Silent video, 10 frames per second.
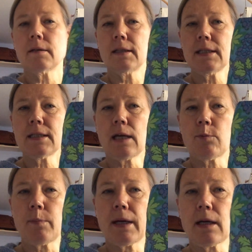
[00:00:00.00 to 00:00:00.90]
This
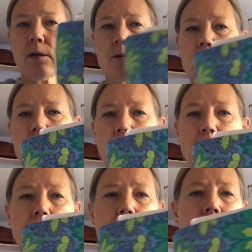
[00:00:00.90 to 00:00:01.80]
type of bag I also
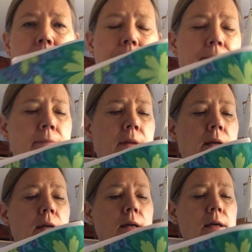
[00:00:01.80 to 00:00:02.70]
make.
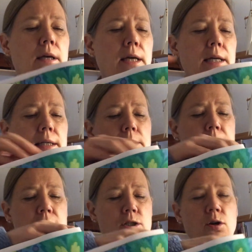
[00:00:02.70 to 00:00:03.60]
It is
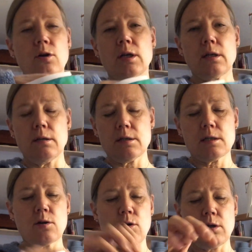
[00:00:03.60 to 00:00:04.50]
my sock
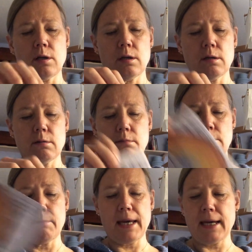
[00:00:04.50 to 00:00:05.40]

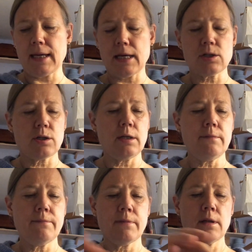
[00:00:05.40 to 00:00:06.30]
bag actually.